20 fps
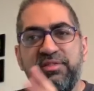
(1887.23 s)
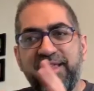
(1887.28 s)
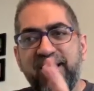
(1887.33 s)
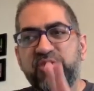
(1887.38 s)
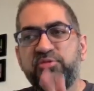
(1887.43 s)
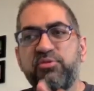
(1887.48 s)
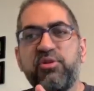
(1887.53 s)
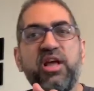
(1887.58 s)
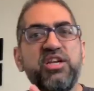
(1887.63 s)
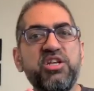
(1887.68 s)

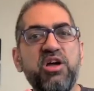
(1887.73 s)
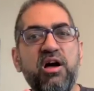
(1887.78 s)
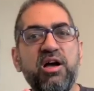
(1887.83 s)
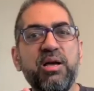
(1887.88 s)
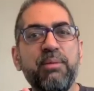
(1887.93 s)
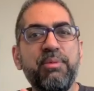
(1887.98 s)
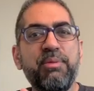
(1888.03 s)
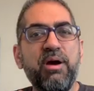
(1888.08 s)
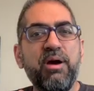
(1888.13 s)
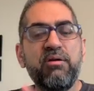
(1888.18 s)
That's what I
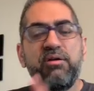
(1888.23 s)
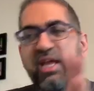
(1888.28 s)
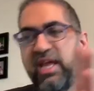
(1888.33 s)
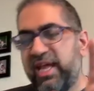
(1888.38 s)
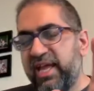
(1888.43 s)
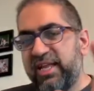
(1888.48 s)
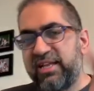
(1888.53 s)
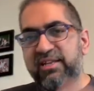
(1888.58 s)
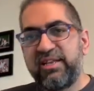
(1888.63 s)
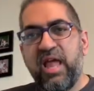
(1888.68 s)
talk about,
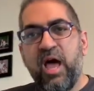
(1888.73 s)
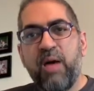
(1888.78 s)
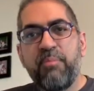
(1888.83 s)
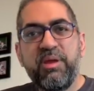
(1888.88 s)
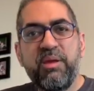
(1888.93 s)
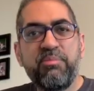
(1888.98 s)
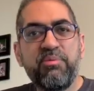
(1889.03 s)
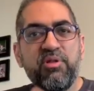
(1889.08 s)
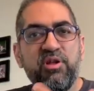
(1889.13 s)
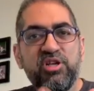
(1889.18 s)
and now
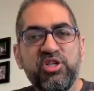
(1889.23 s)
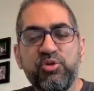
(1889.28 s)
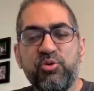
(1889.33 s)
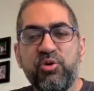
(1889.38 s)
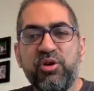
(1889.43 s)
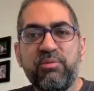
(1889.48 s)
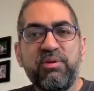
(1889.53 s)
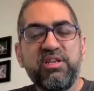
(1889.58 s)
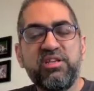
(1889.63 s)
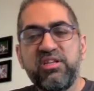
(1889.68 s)
people are
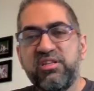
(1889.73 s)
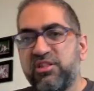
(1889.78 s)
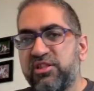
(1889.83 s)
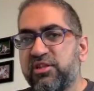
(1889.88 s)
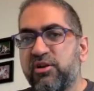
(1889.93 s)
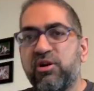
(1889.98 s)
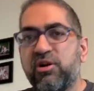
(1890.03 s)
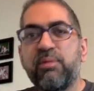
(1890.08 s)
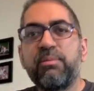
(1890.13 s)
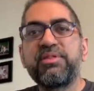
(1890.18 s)
joining me to
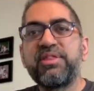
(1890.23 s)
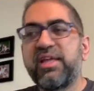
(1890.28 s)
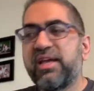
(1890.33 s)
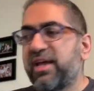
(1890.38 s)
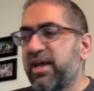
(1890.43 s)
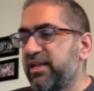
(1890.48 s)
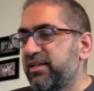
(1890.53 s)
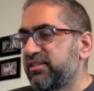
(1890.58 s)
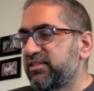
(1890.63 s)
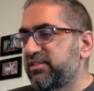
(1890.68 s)
learn about that
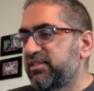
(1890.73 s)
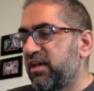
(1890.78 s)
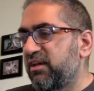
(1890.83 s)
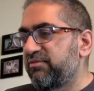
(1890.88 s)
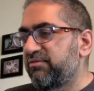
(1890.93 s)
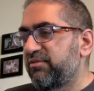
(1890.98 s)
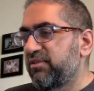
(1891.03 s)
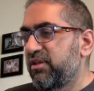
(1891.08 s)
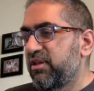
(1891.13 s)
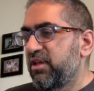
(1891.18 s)
kind of
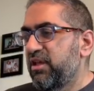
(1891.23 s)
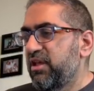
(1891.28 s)
stuff.